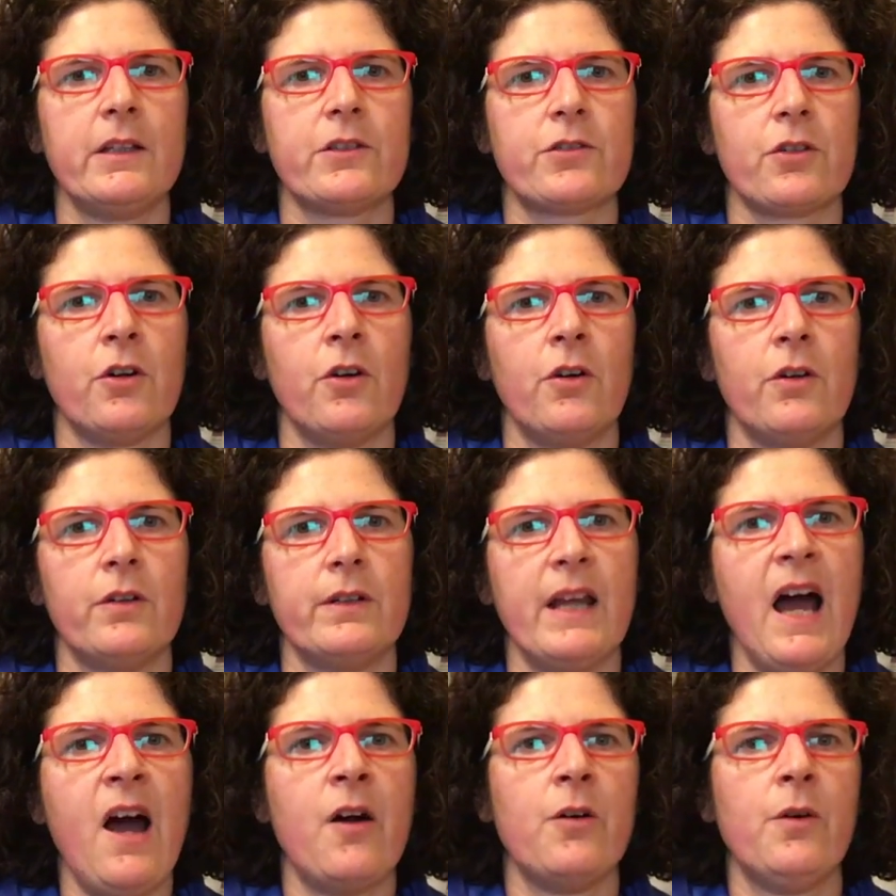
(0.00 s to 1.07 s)
so
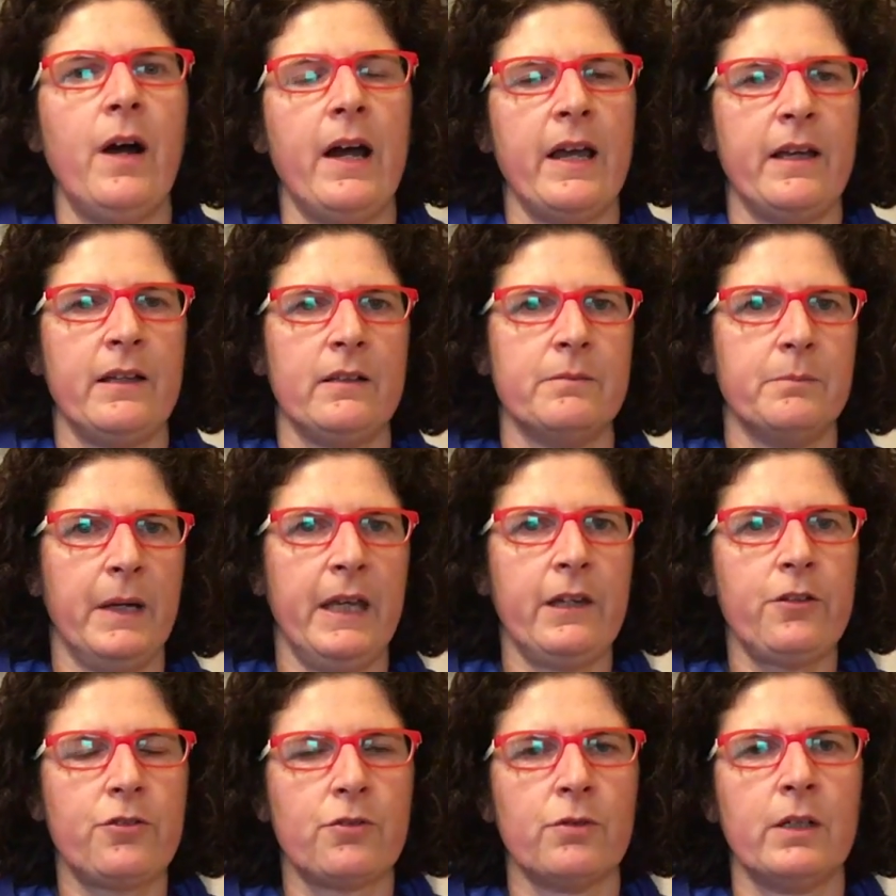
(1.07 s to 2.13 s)
now I
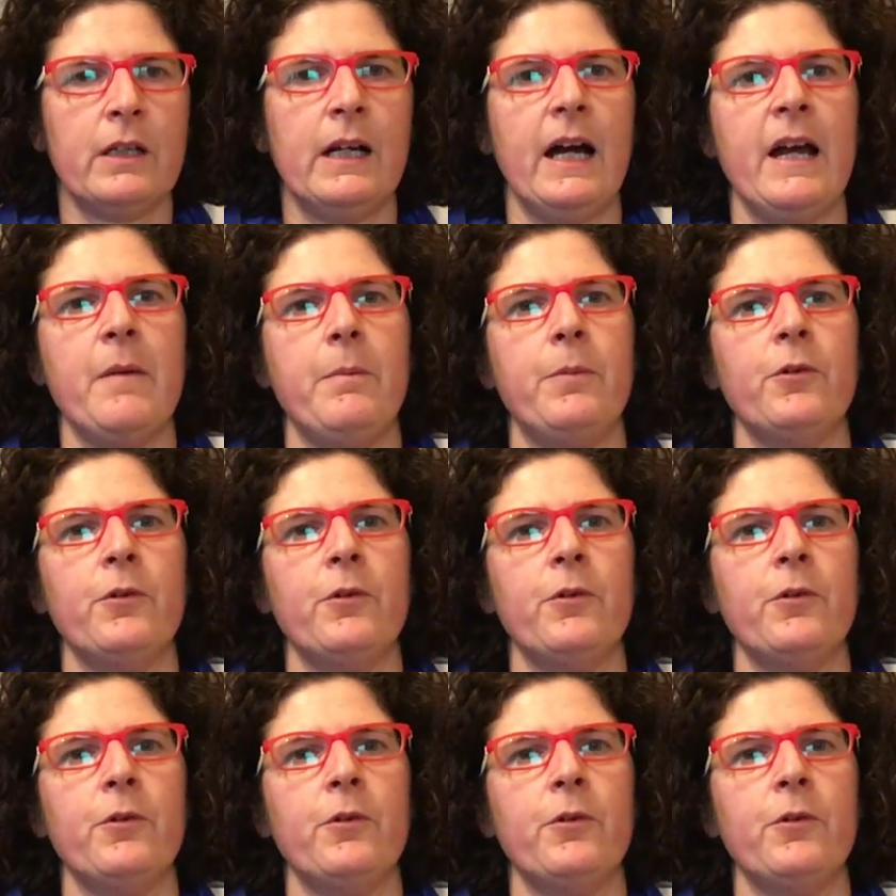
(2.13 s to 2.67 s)
make sure I